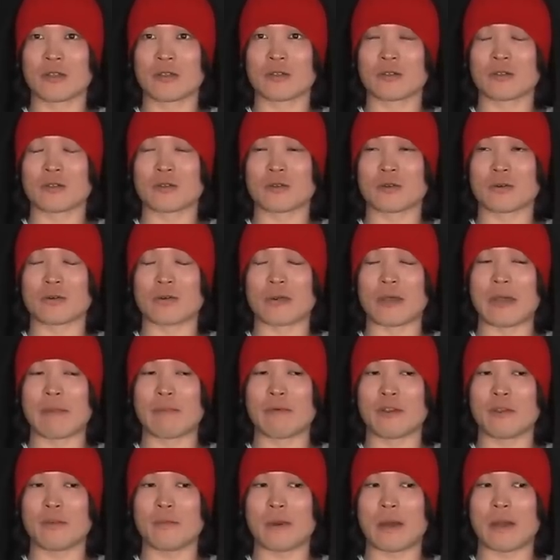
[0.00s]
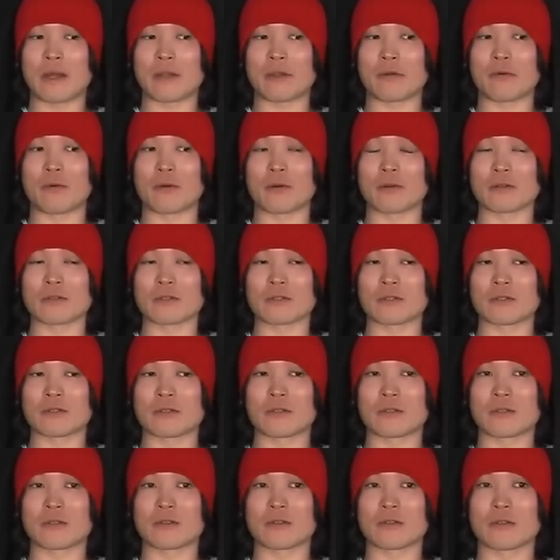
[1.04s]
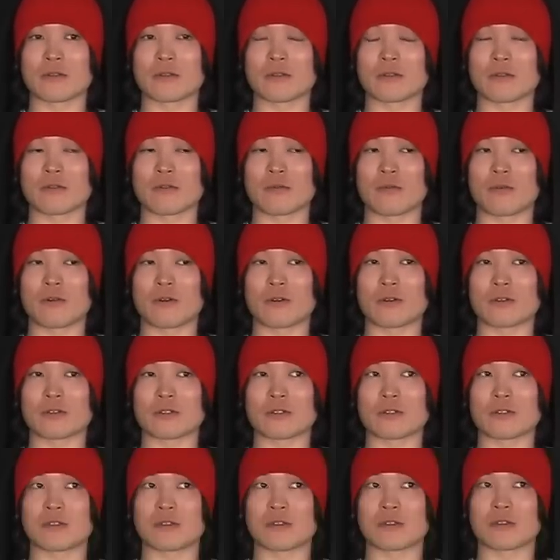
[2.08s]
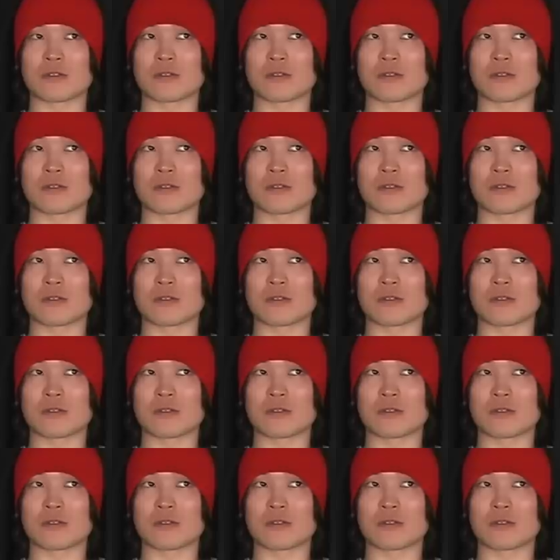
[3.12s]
so everybody was the